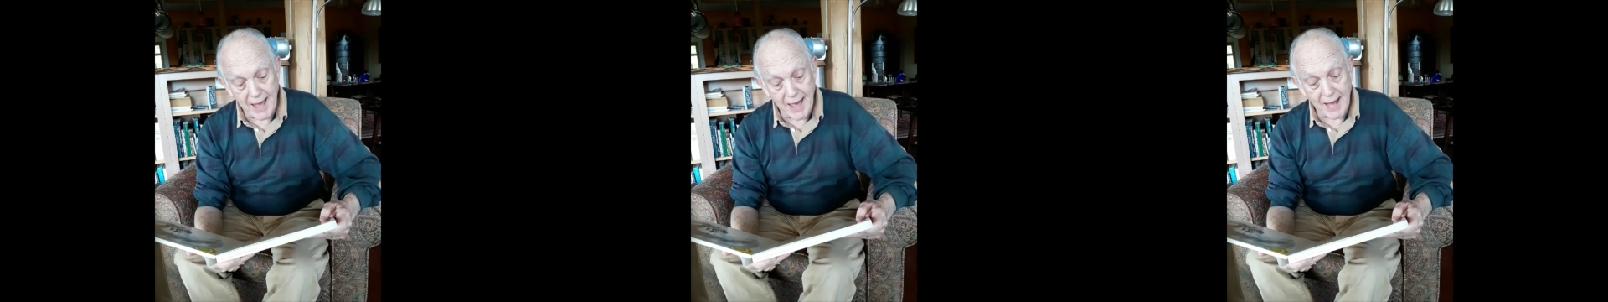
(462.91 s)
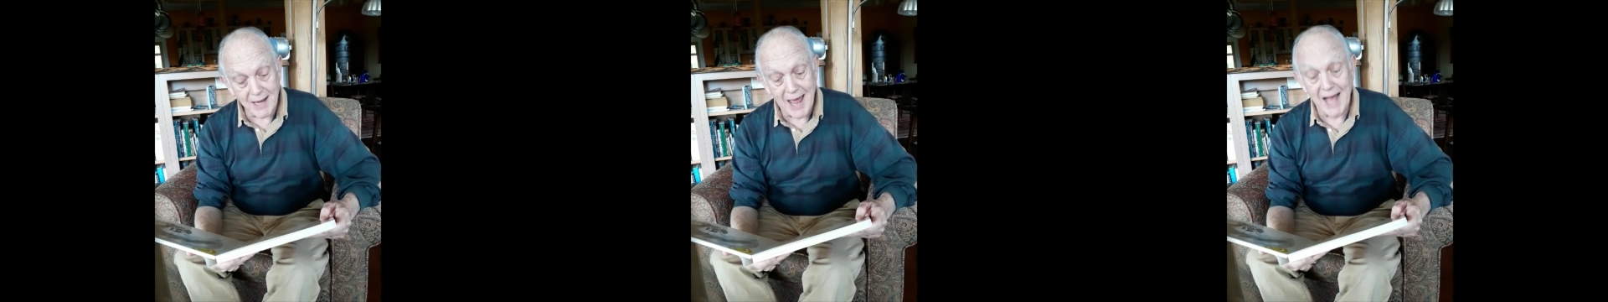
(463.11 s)

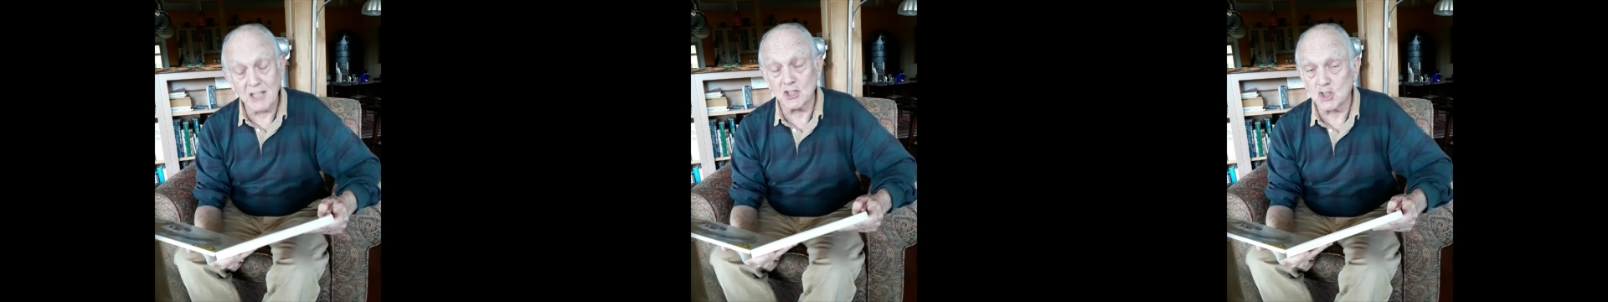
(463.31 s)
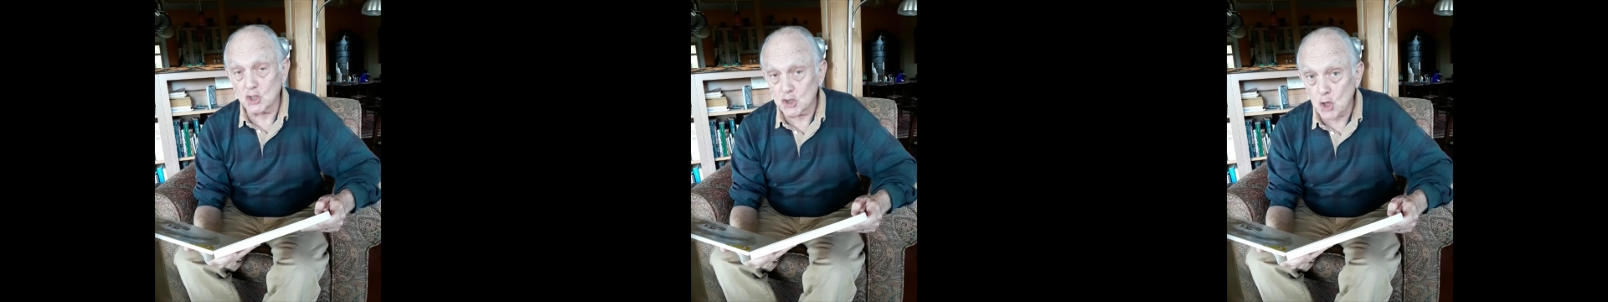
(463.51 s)
Ann had
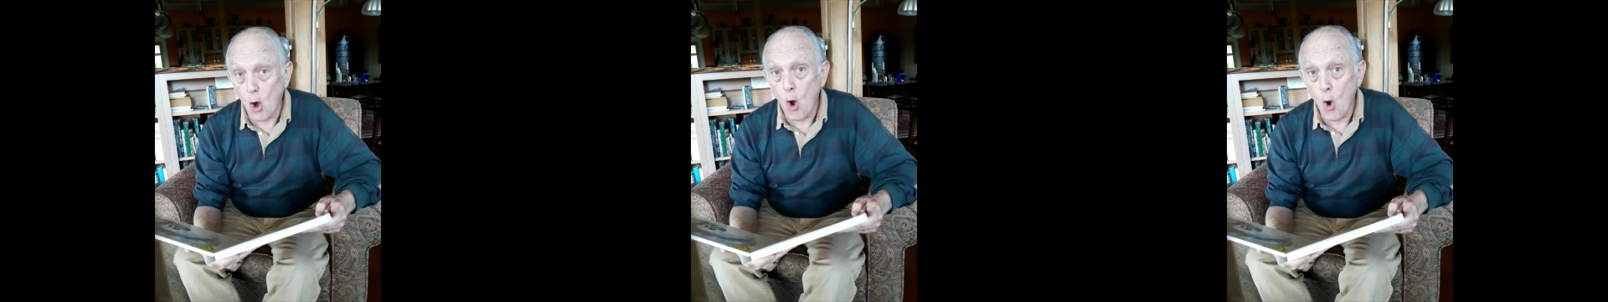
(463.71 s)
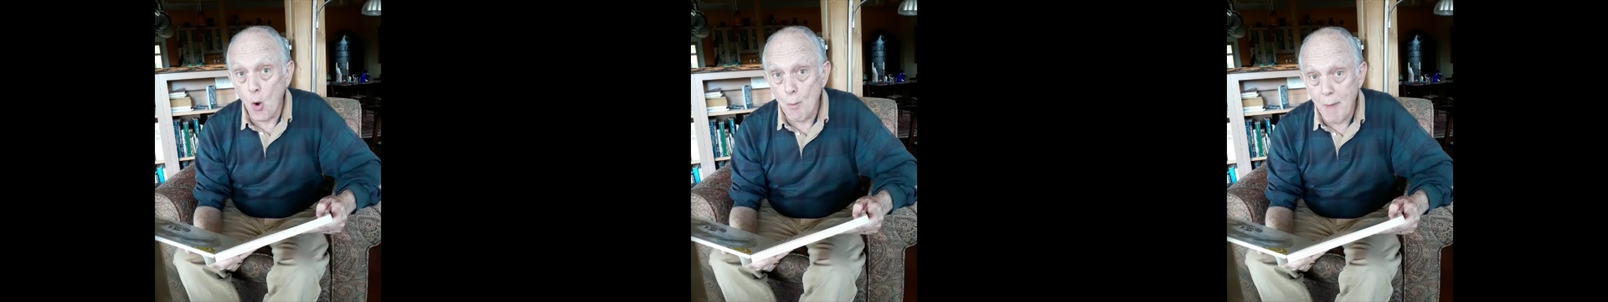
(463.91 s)

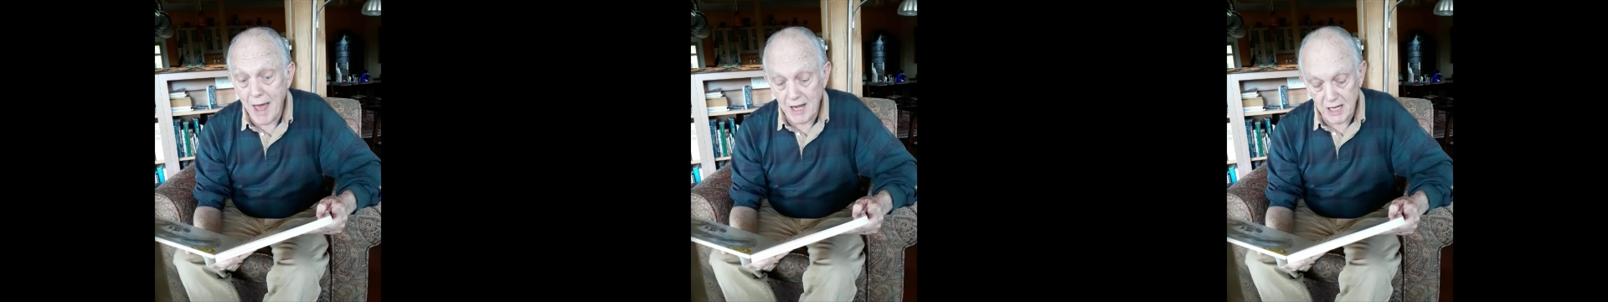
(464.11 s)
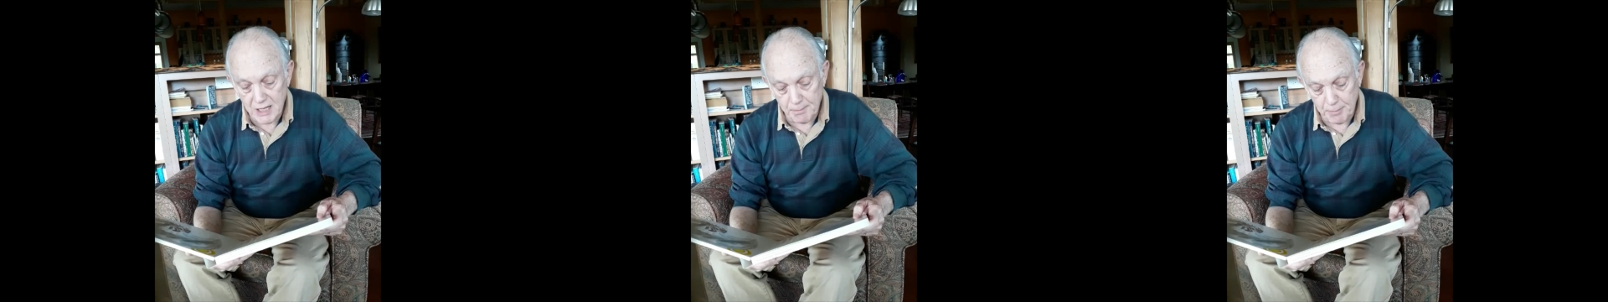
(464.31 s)
so
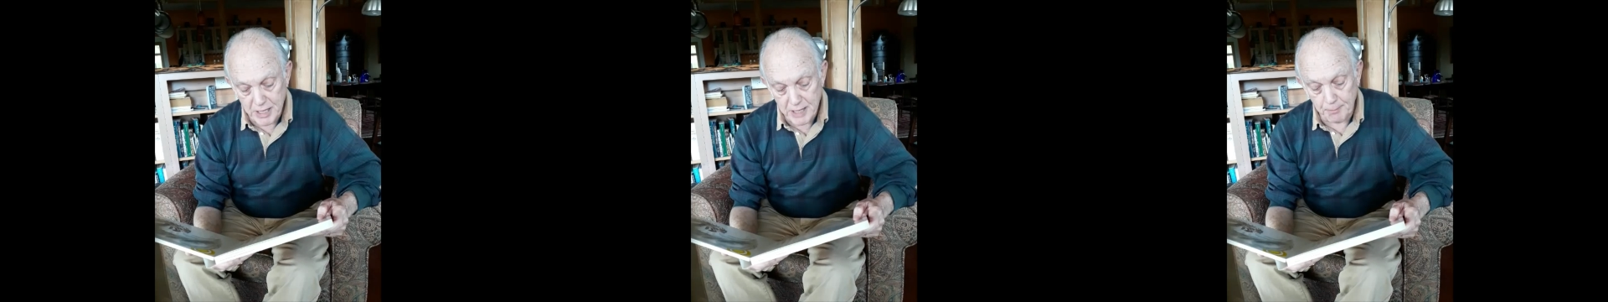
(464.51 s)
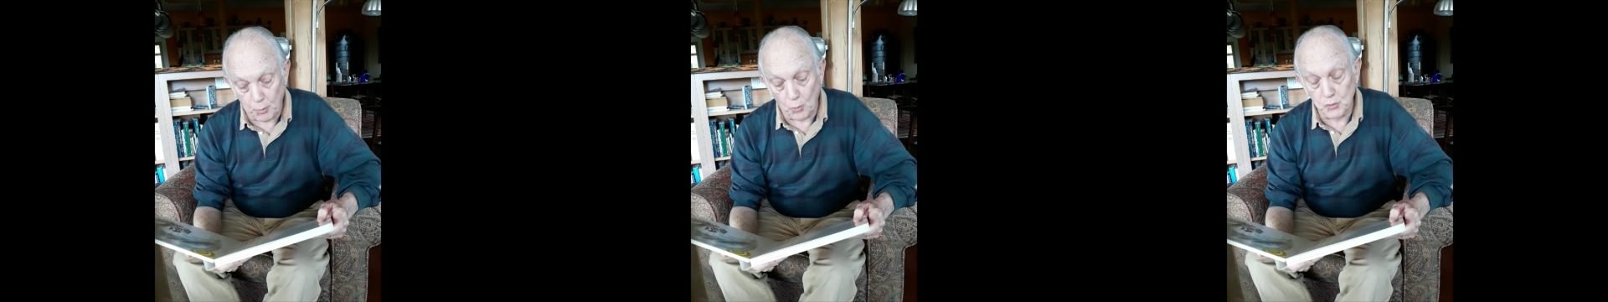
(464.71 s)
many
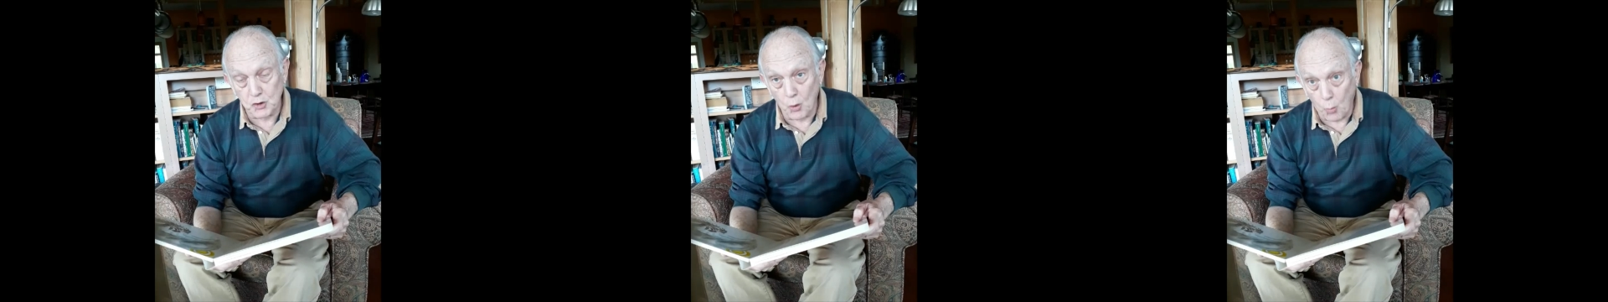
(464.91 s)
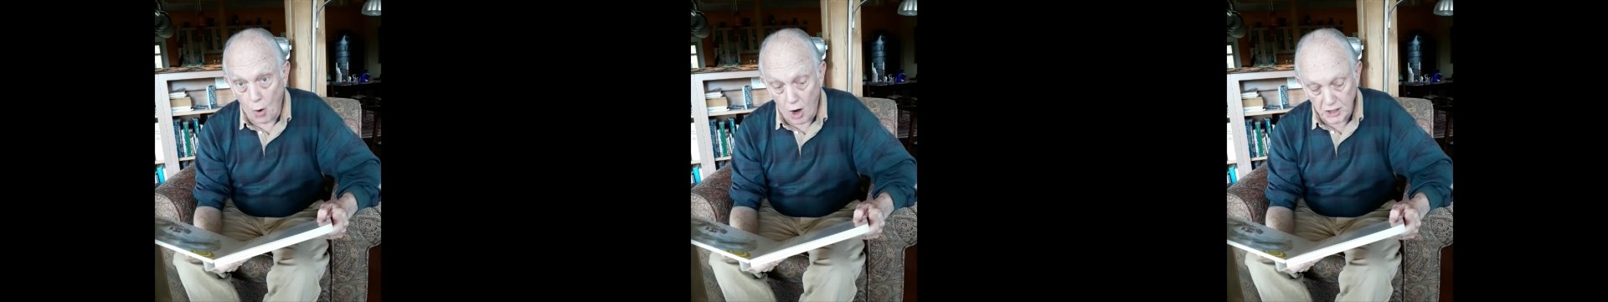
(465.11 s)
people to
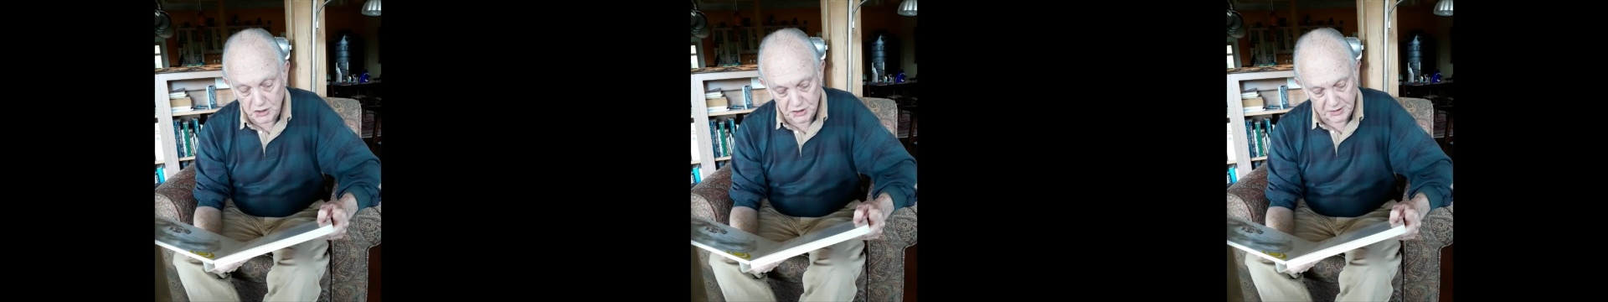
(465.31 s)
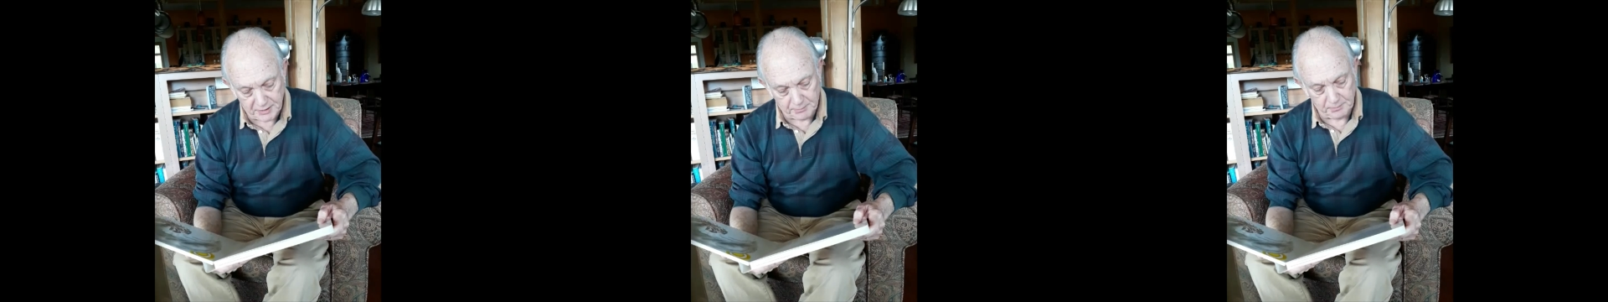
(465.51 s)

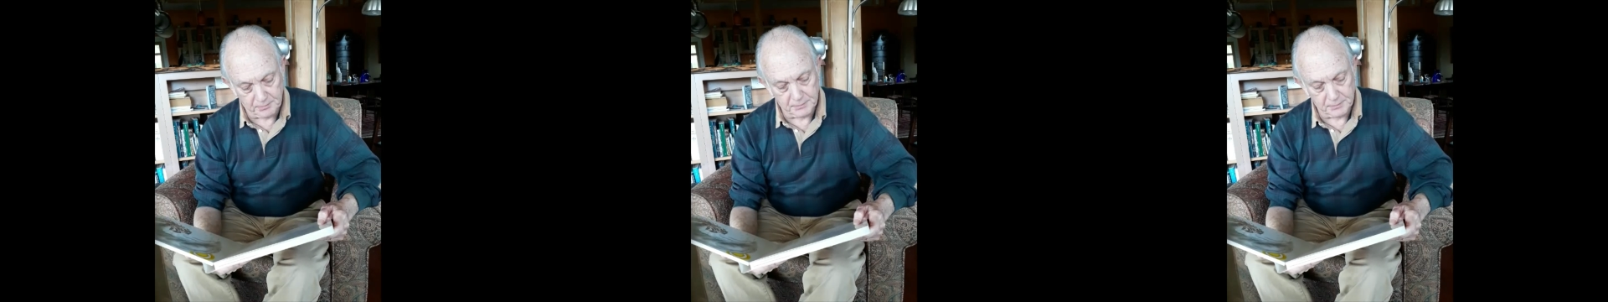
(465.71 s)
watch them.